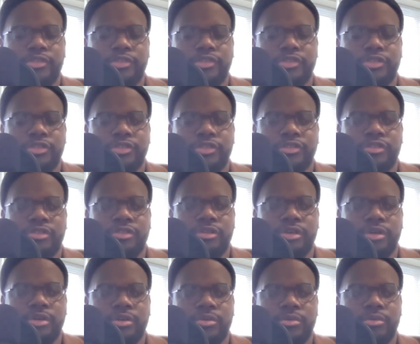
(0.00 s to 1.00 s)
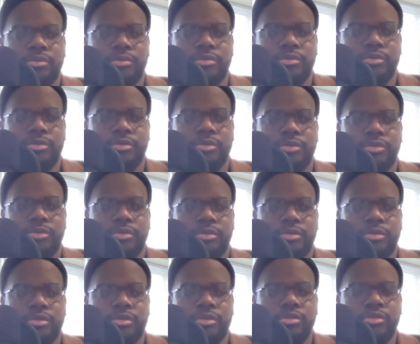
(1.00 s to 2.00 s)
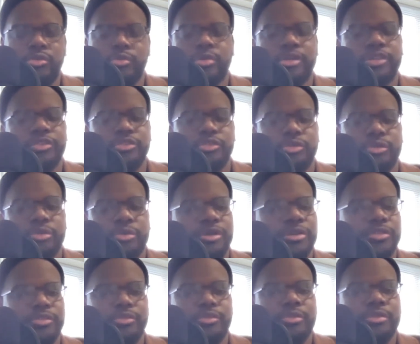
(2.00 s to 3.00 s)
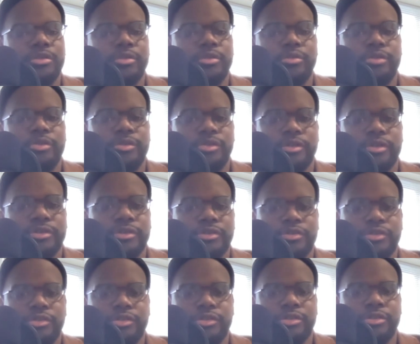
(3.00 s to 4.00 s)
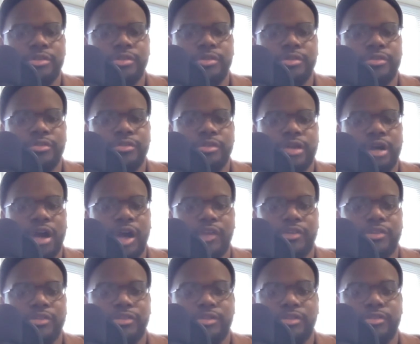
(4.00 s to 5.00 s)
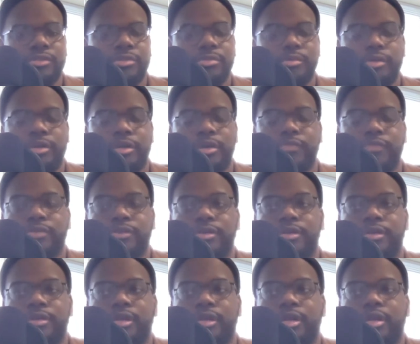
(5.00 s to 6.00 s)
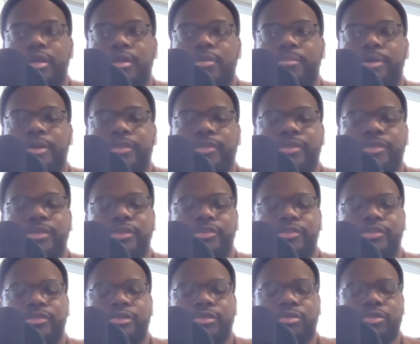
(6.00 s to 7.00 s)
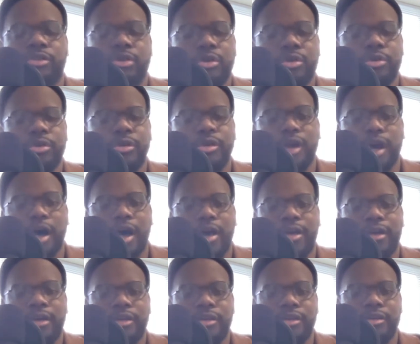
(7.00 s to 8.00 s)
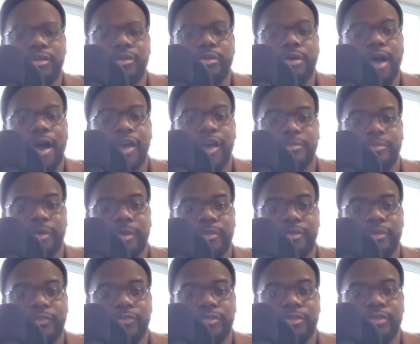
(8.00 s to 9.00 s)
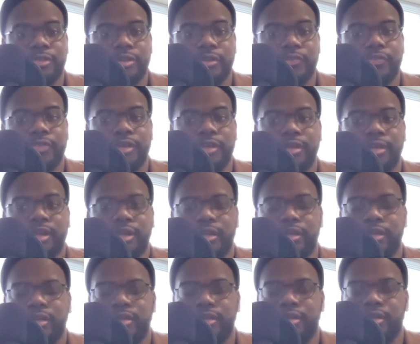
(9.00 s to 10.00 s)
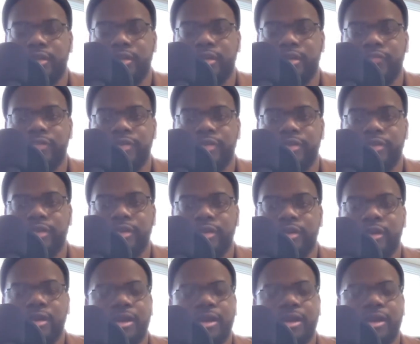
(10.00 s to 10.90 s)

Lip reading: just, you as source or you as energy or just the consciousness or whatever. But there's, lower and high, aspects of yourself, like any and everything.